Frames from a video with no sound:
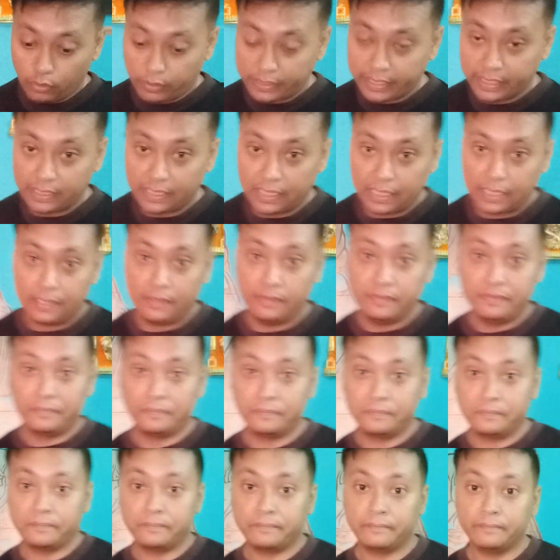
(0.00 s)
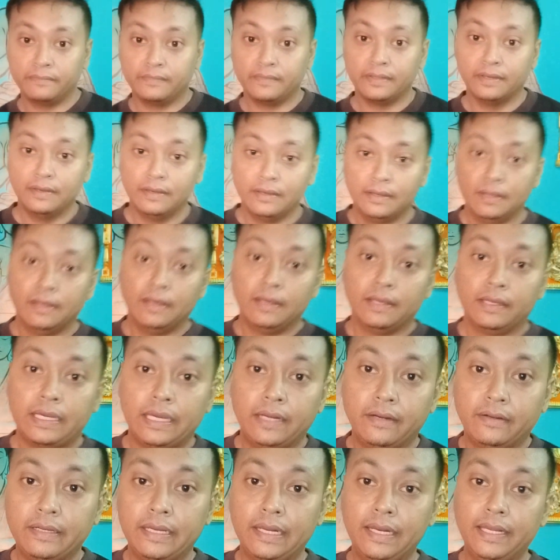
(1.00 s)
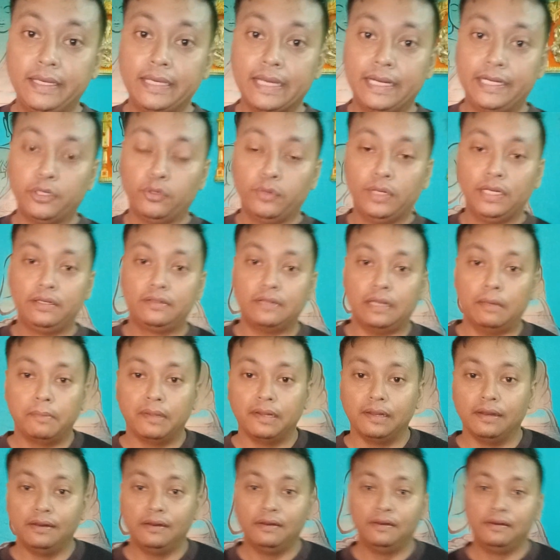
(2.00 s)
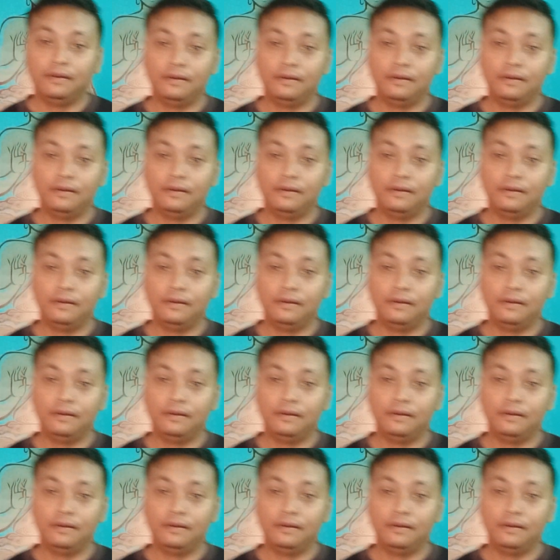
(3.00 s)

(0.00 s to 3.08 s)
low kicker can really get you in trouble